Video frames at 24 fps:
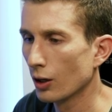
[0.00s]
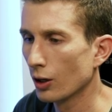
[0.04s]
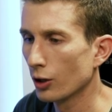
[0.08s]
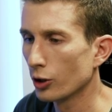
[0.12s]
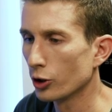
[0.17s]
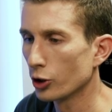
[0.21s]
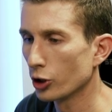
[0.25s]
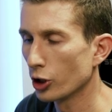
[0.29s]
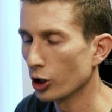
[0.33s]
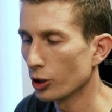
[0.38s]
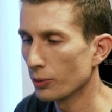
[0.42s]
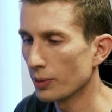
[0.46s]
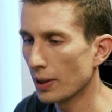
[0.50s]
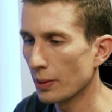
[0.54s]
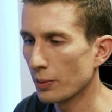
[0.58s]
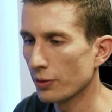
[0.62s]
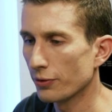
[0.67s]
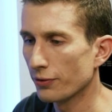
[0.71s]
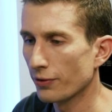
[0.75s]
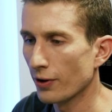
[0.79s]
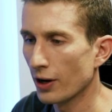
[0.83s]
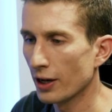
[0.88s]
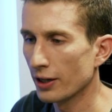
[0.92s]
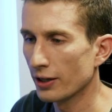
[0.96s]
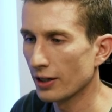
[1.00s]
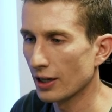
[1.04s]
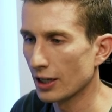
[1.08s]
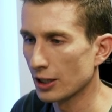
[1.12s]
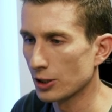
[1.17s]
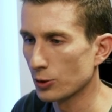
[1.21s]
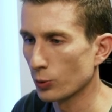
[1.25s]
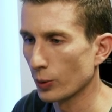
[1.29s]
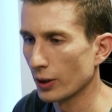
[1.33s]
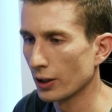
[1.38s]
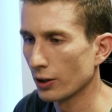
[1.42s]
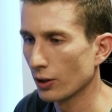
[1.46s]
You're going to be able to find the
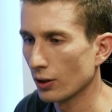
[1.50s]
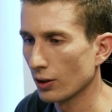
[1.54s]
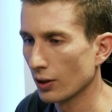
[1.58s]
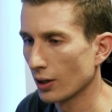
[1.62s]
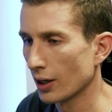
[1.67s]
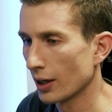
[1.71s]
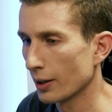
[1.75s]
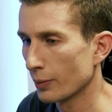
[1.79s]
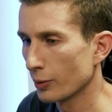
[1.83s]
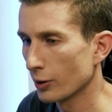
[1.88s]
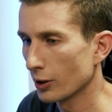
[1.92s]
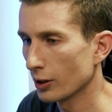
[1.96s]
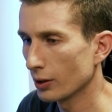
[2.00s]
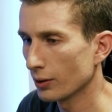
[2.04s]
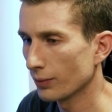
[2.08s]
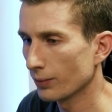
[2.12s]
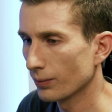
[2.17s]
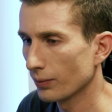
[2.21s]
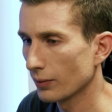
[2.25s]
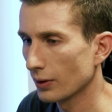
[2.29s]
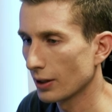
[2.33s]
Arduino library